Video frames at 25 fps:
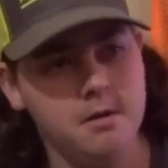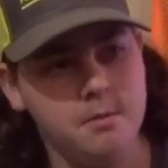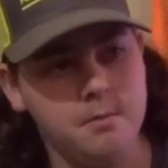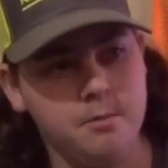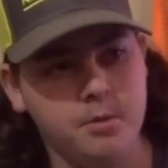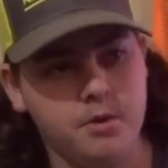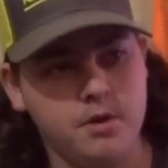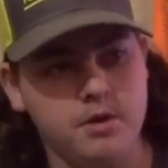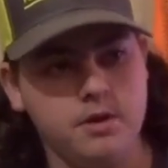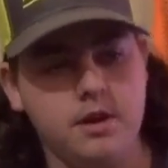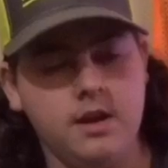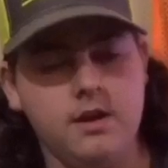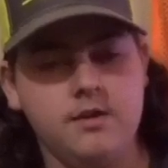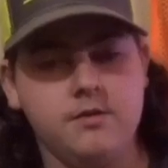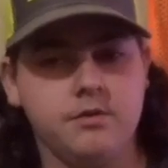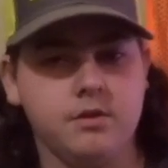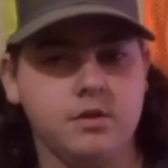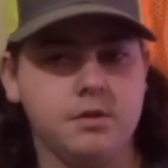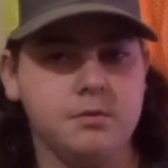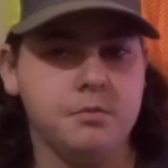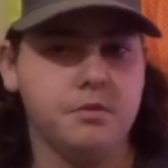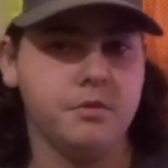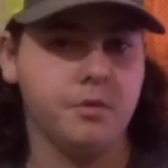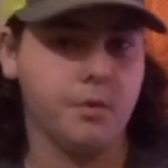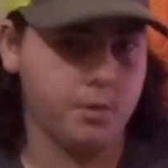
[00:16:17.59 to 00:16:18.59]
but
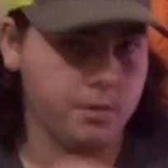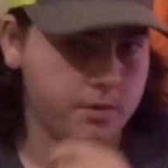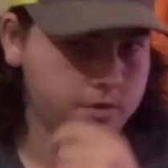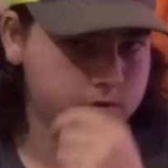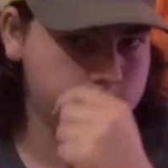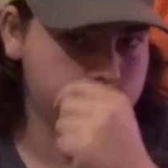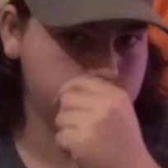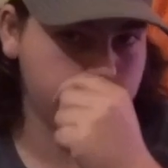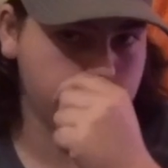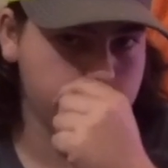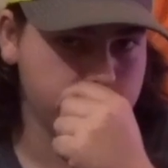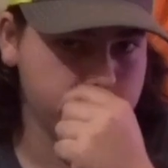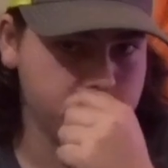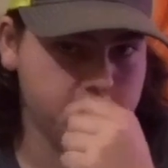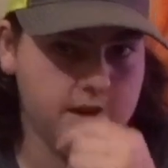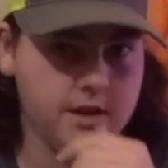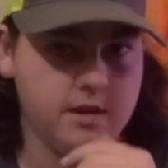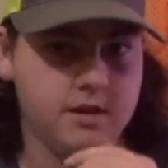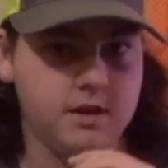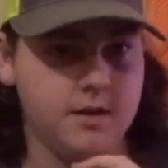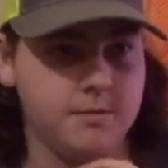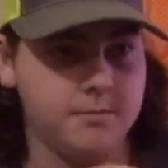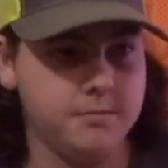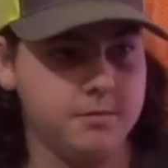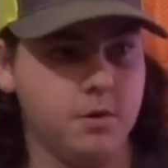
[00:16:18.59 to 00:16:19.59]
definitely before the summer's
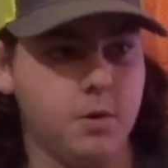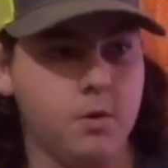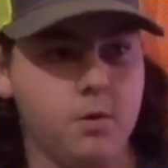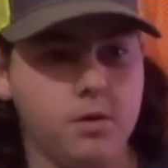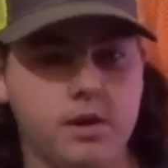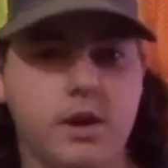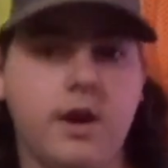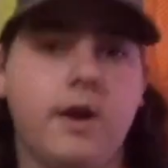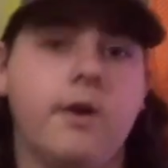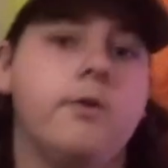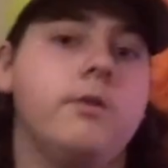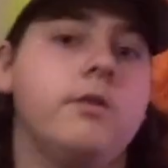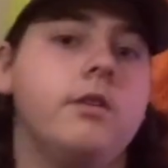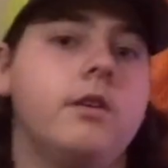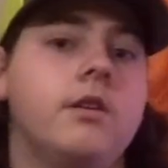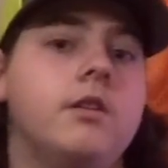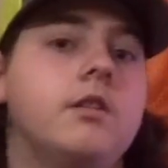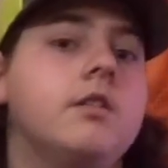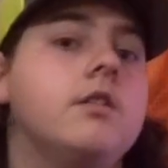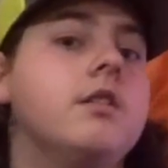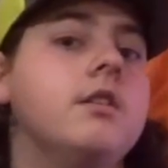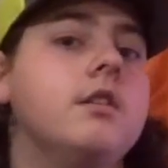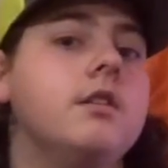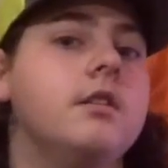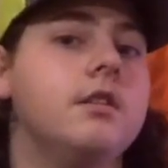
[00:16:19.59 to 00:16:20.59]
out, I'm going coyote
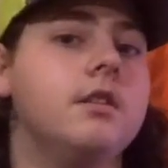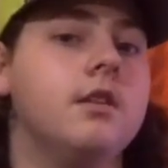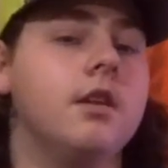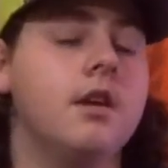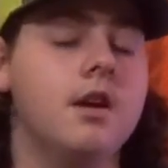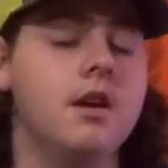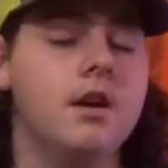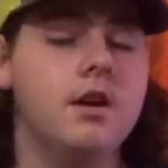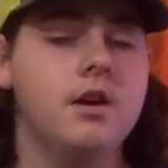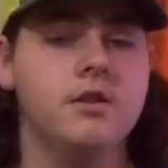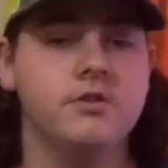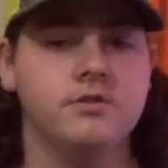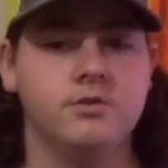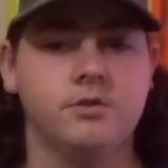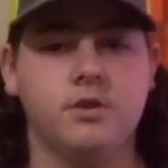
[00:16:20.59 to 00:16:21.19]
hunting again.